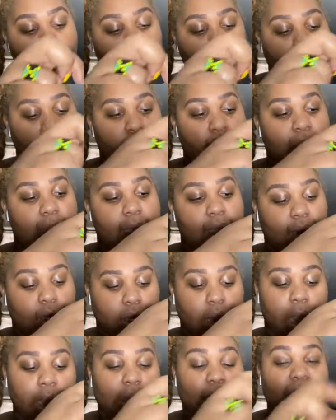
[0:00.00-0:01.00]
And
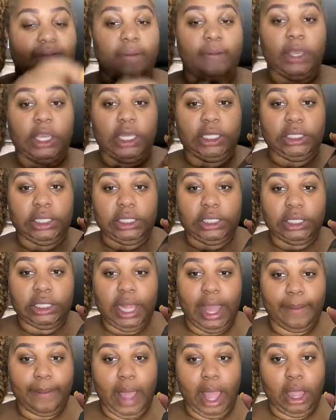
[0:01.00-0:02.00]
I love it because this is
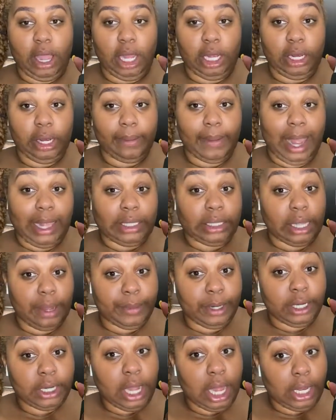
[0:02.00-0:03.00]
like my color, my
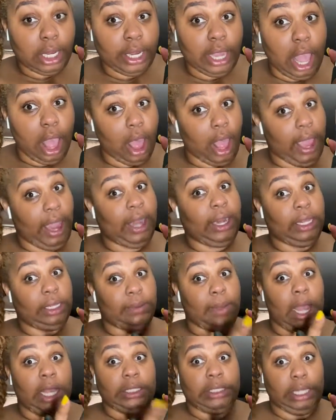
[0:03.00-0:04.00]
summer color, y'all. It is
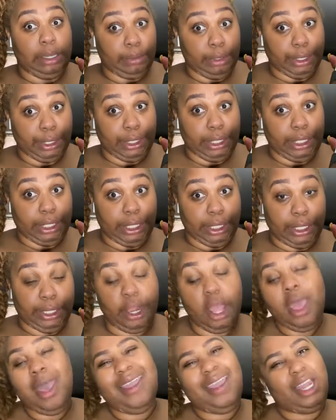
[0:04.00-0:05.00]
my summer color.
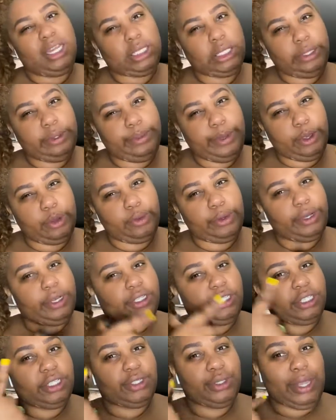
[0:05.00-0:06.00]
It's a little bit orange,
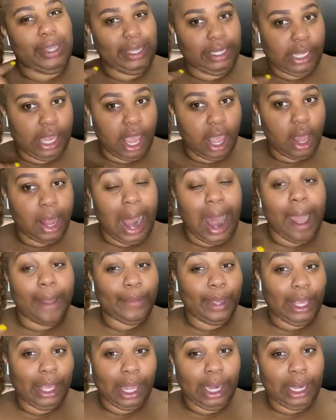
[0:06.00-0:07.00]
as you can tell. I'm
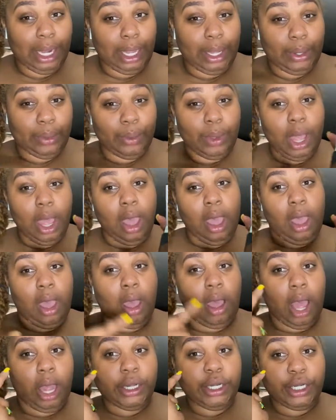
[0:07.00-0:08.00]
yellow,
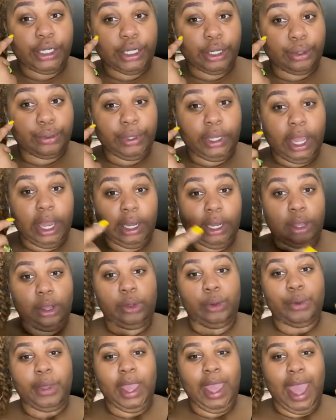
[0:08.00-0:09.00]
undertone
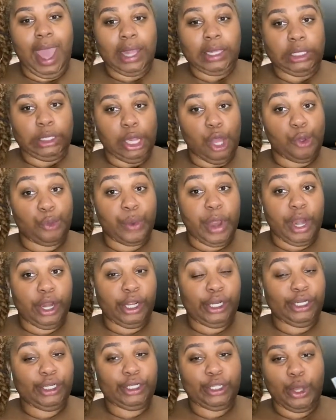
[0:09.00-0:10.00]
yellow. It has a little red
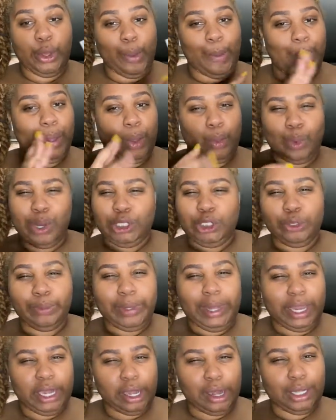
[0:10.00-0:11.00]
undertone, but once you
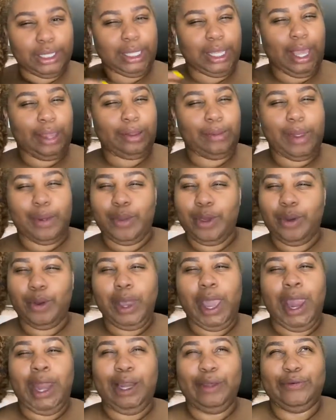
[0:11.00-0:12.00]
blend it all together, baby, you
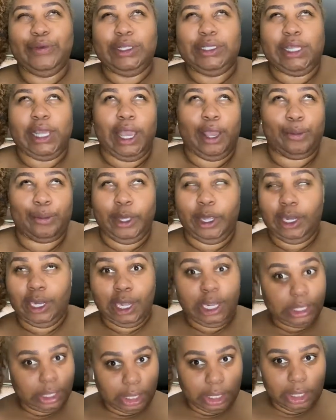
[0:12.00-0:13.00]
can't even tell me
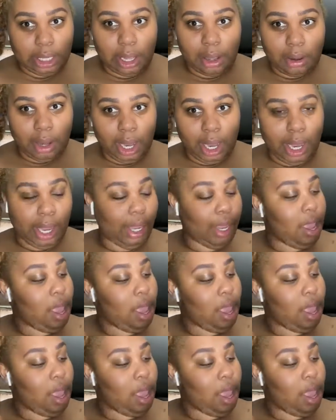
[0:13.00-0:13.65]
nothing, okay?